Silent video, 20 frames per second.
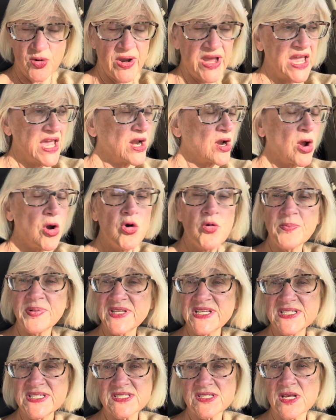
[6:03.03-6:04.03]
And oh,
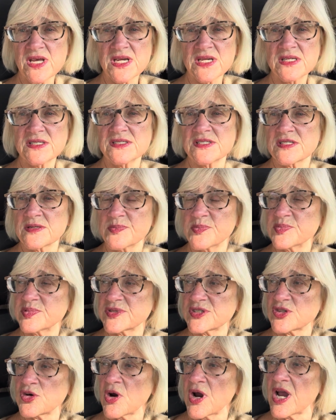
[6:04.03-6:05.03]
please like and
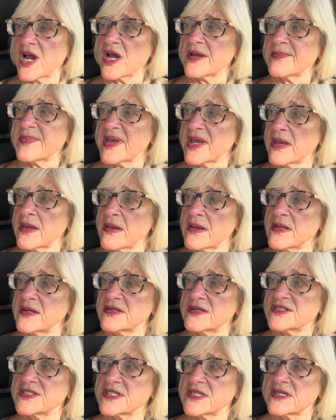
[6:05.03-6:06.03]
subscribe
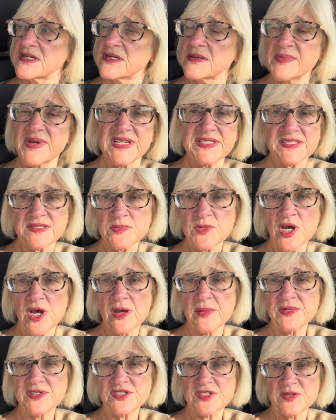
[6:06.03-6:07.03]
and uh, make some
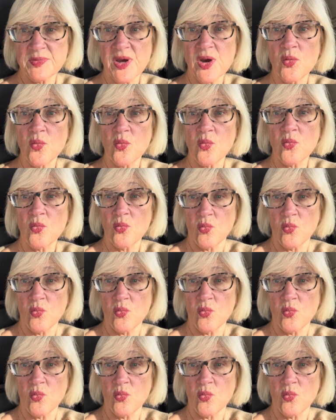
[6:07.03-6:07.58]
comments about